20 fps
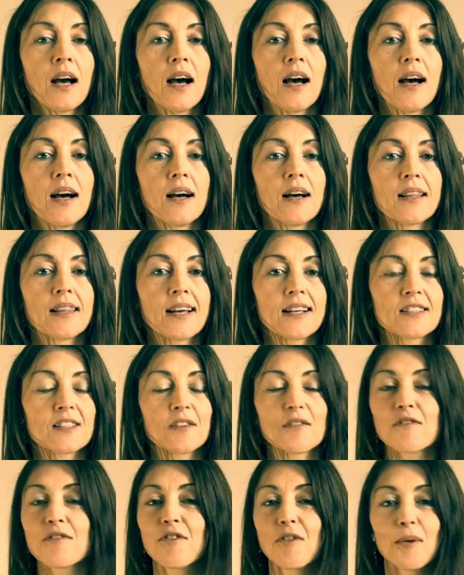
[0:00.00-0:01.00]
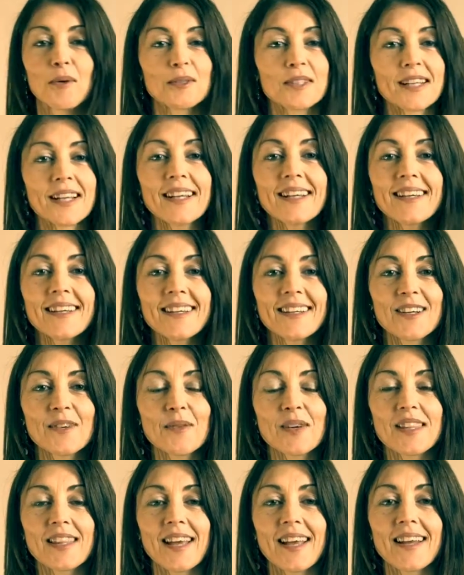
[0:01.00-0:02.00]
that's unfolding
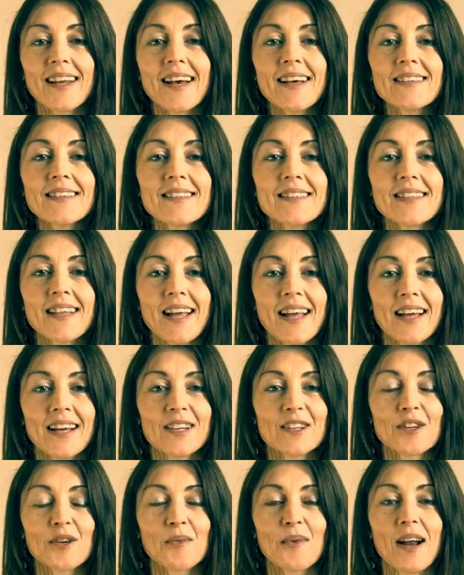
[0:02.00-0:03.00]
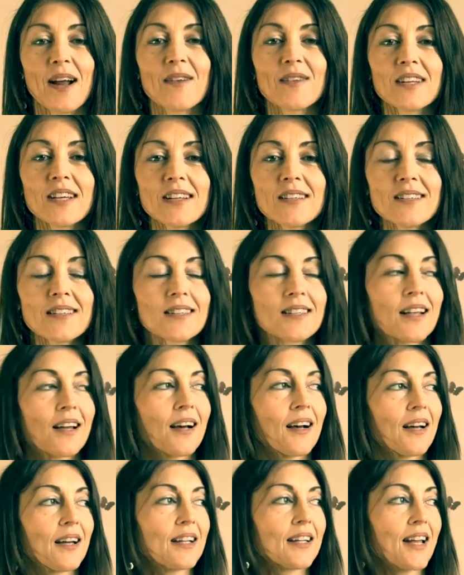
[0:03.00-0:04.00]
within us and around us.
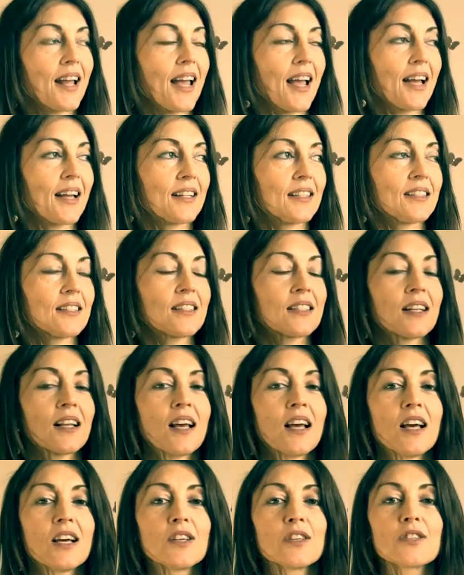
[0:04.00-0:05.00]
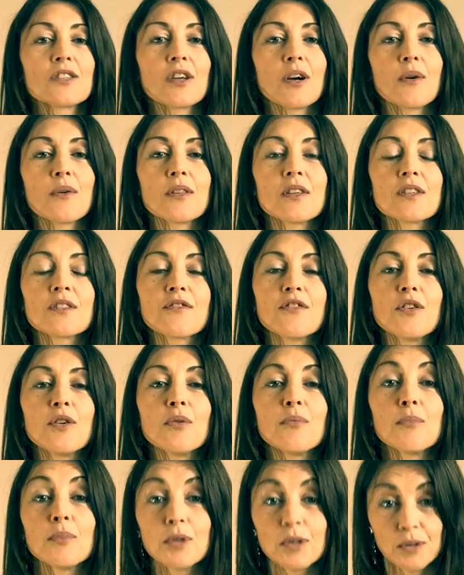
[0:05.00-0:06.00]
And so this
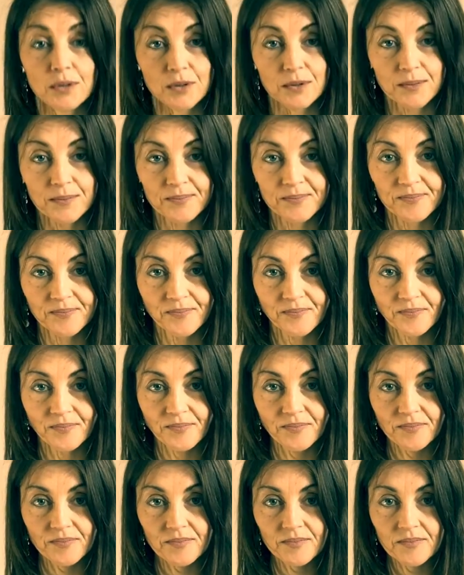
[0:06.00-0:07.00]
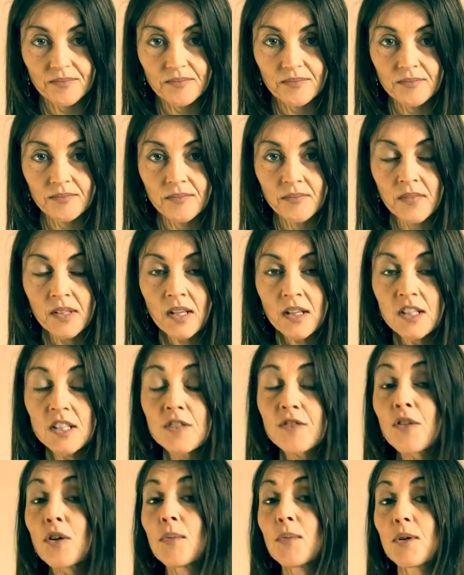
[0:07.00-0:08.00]
full moon
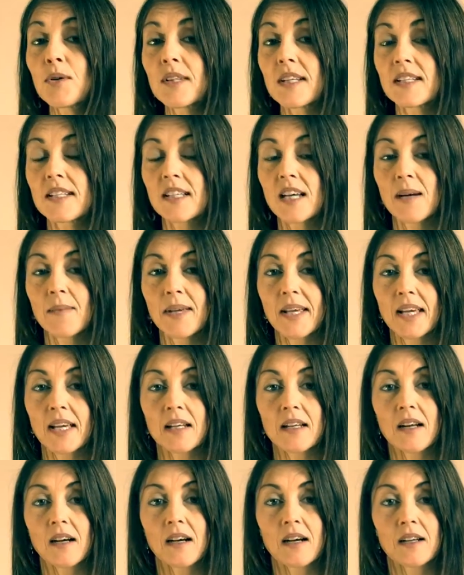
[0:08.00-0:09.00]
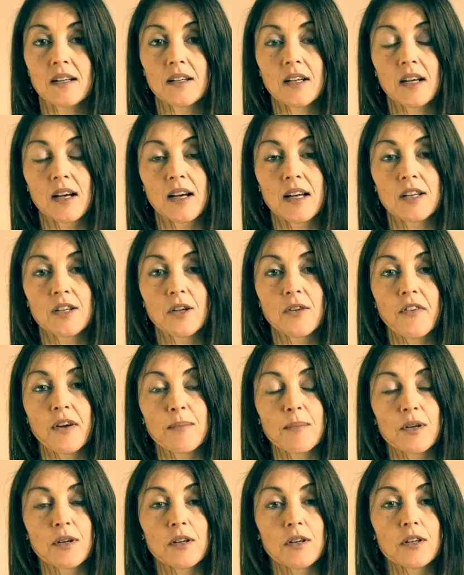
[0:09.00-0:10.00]
that's coming in on
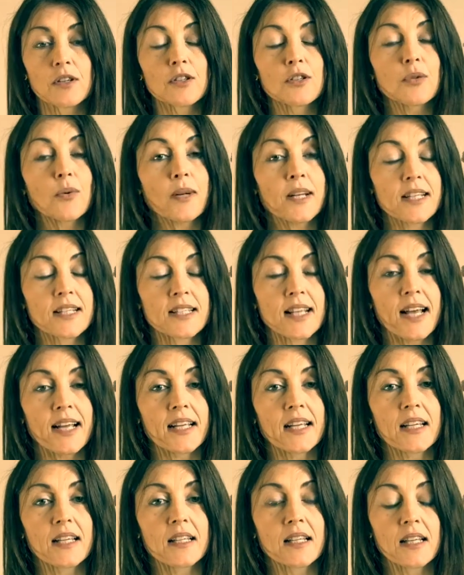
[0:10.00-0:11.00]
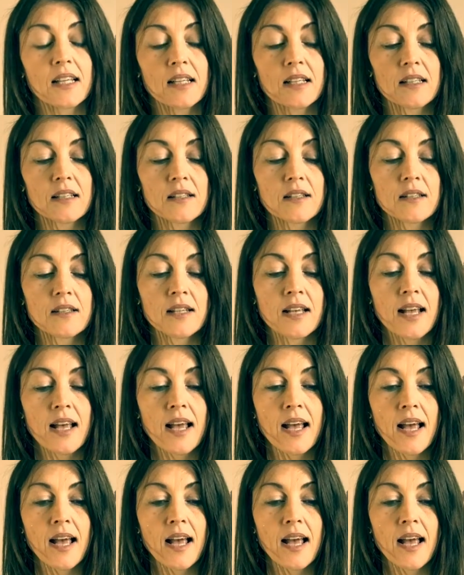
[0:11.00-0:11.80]
November 22nd